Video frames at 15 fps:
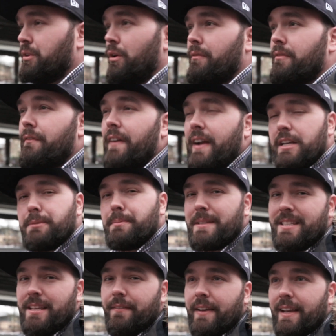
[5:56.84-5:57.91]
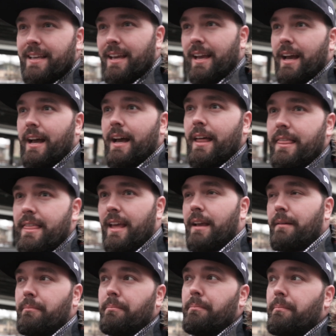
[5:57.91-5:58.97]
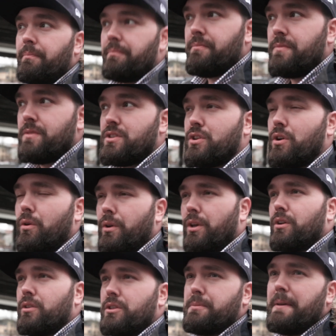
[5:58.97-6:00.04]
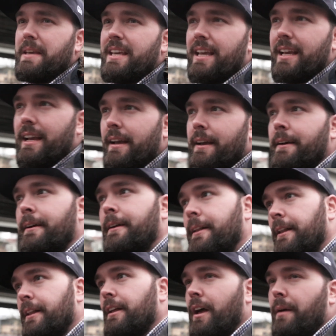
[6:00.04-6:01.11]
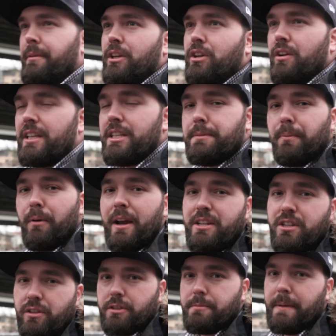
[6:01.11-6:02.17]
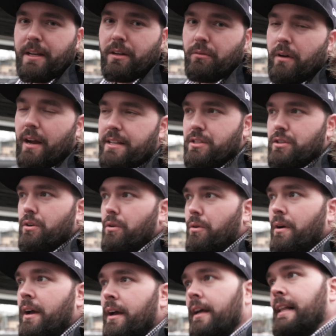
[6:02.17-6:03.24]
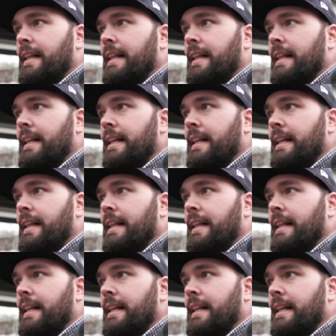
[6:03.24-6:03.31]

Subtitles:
You have a very specific thing. So you're speaking, I mean, you're an inspirational speaker, right? So